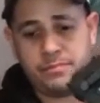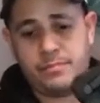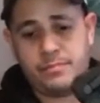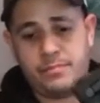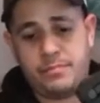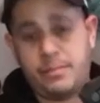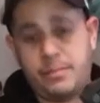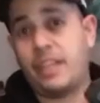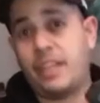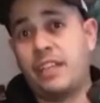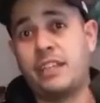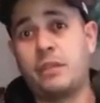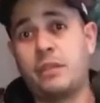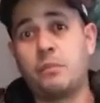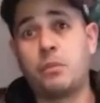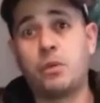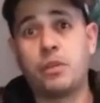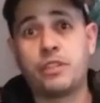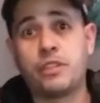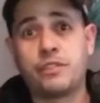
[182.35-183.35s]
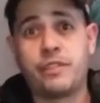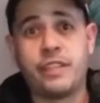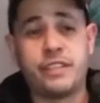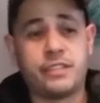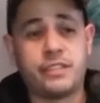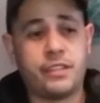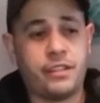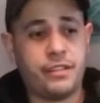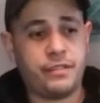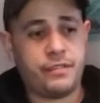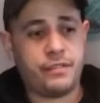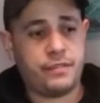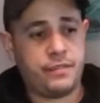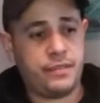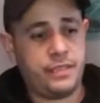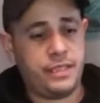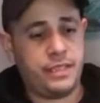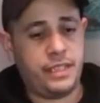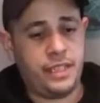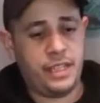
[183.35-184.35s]
that he didn't blow his face off,
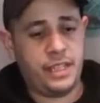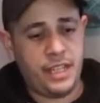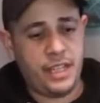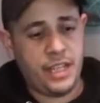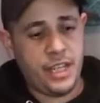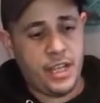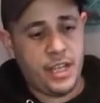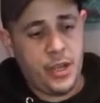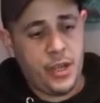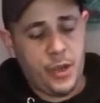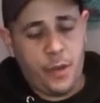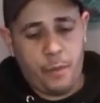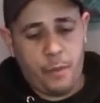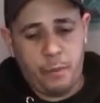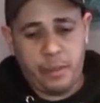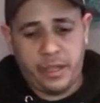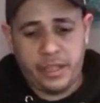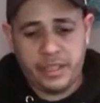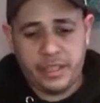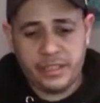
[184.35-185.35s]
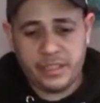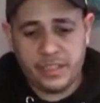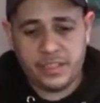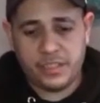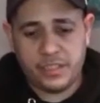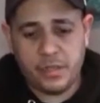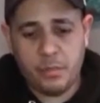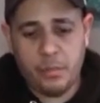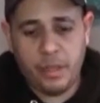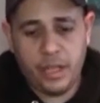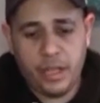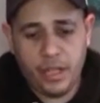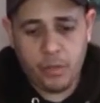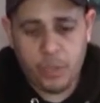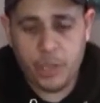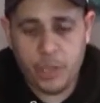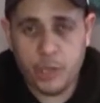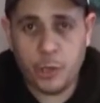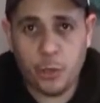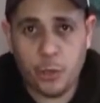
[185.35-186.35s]
because somebody
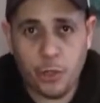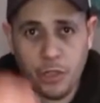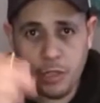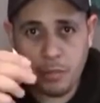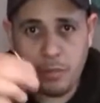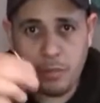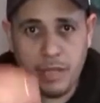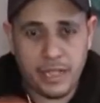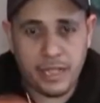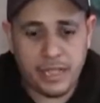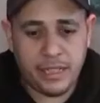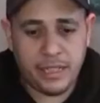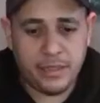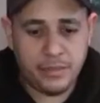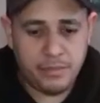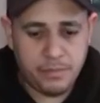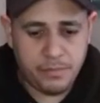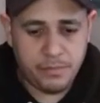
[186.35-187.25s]
loaded 300 Blackout